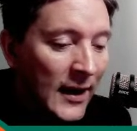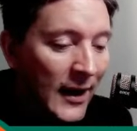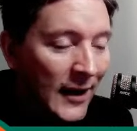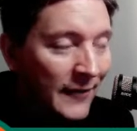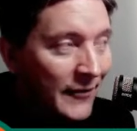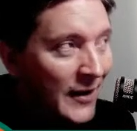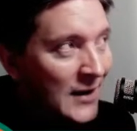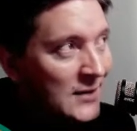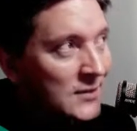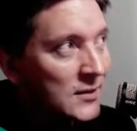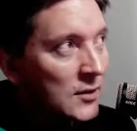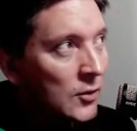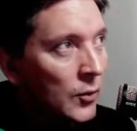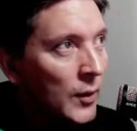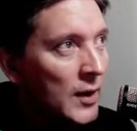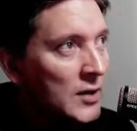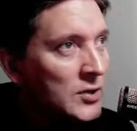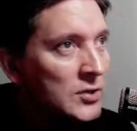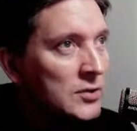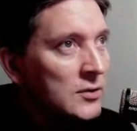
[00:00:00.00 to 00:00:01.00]
I've asked the
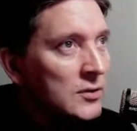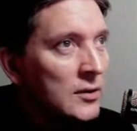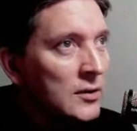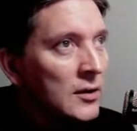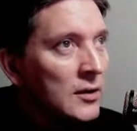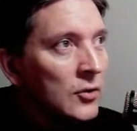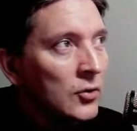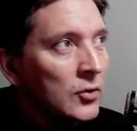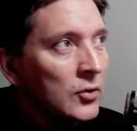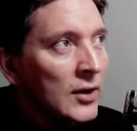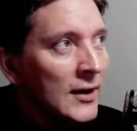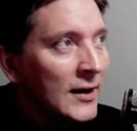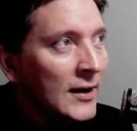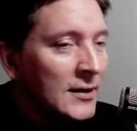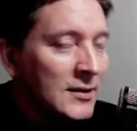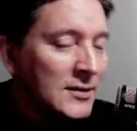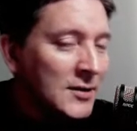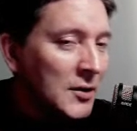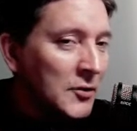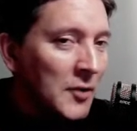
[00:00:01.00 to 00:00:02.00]
question, you
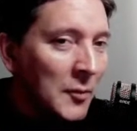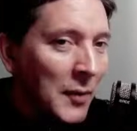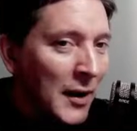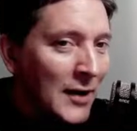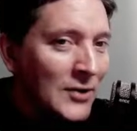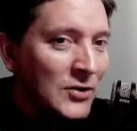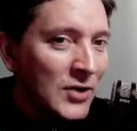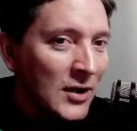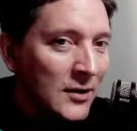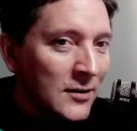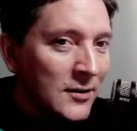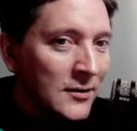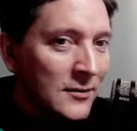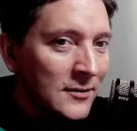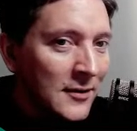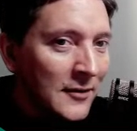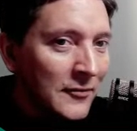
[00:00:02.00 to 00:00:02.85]
can't sit on the bench, can you,